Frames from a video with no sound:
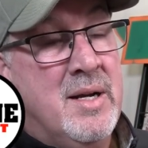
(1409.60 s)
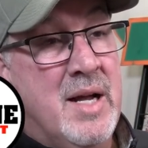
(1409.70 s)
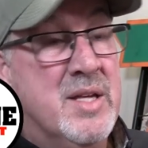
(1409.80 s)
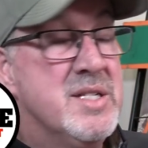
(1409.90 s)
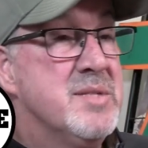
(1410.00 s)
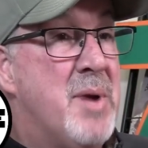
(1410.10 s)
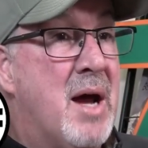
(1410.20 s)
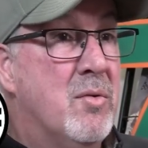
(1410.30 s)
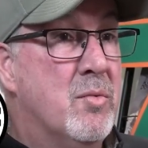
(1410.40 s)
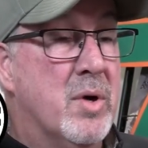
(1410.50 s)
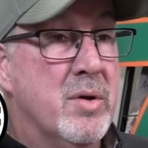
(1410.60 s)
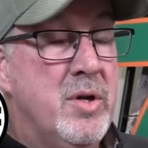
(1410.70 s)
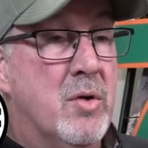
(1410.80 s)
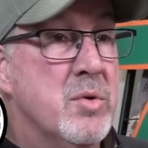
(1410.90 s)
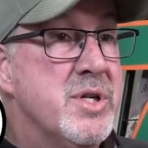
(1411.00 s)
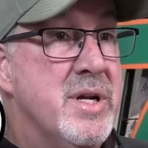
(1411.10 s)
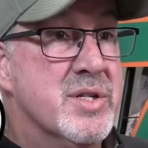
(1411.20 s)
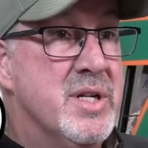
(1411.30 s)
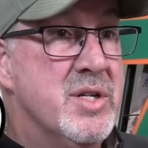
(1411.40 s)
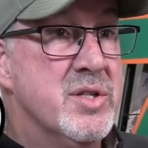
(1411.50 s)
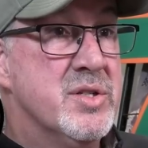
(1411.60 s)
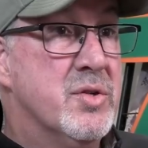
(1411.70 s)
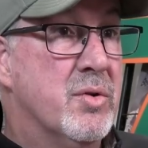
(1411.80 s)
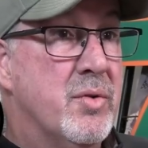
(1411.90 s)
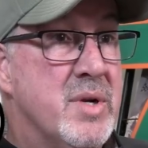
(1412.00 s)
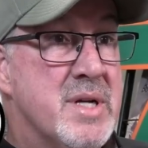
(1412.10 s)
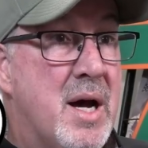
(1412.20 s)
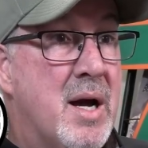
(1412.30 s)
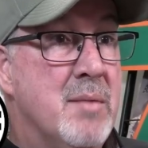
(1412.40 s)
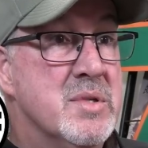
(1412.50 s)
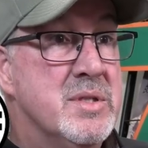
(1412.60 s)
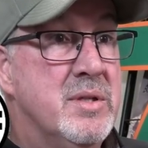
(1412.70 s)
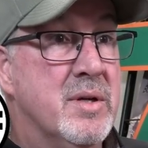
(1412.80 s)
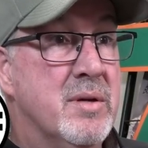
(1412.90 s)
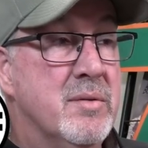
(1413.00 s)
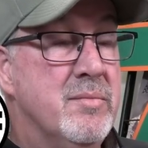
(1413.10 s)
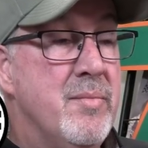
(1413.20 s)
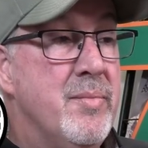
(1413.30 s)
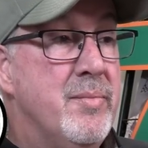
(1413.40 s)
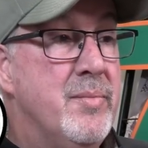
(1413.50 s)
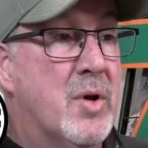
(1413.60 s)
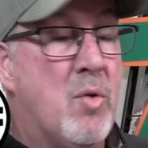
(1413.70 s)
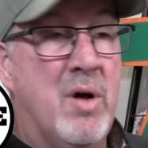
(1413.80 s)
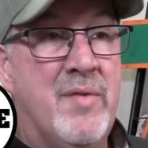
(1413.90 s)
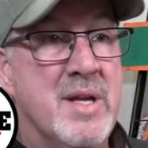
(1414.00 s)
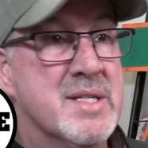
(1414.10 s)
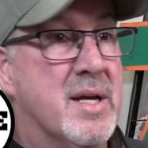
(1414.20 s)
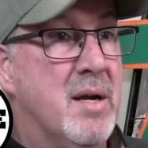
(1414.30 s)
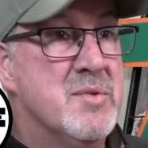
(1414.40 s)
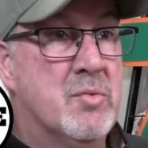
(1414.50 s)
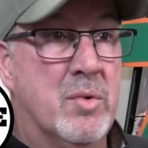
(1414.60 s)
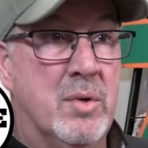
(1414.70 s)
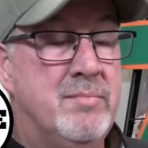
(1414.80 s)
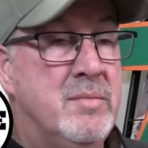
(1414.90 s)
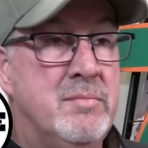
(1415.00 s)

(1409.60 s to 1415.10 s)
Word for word: and this is back when we're you know we're changing engines two or three times the the qualifying setups were